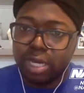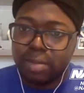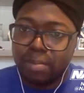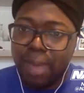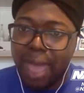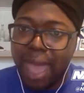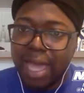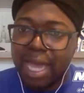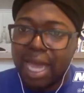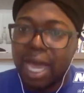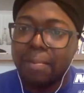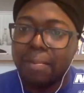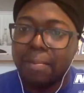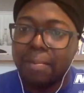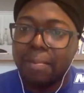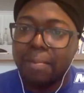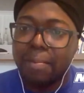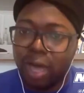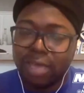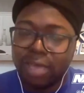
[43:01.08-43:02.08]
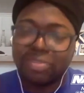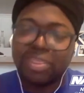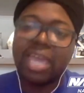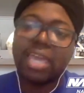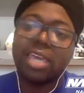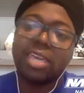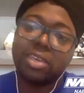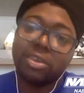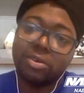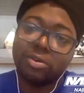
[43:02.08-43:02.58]
Mac a boy.
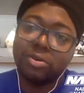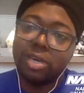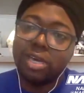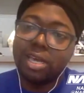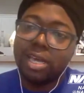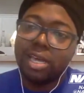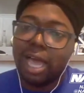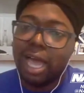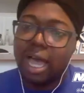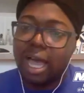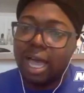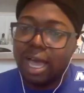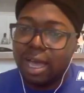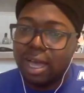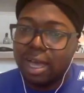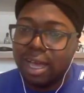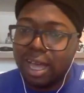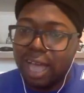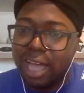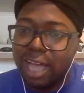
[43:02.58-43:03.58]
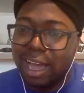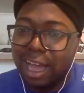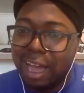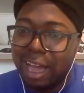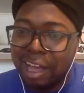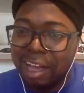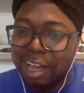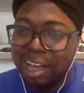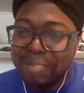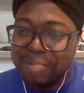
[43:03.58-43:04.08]
Thank you,
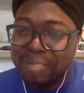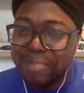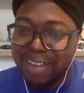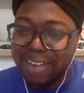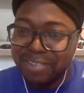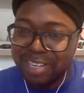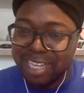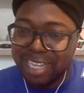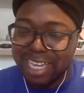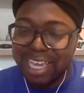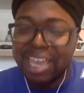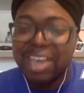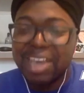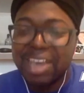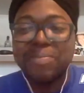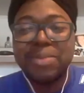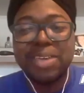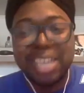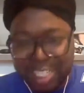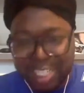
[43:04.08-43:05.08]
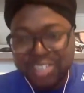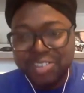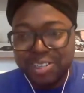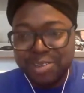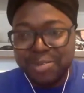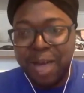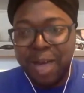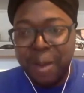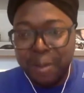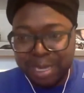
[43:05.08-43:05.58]
Beverly, because you
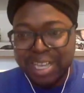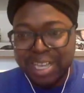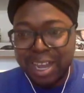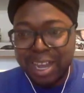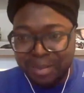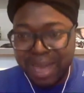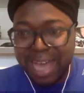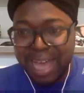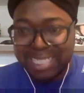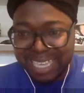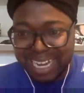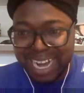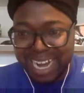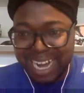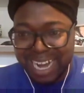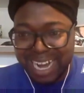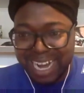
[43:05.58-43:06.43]
knew I was gonna mess it up.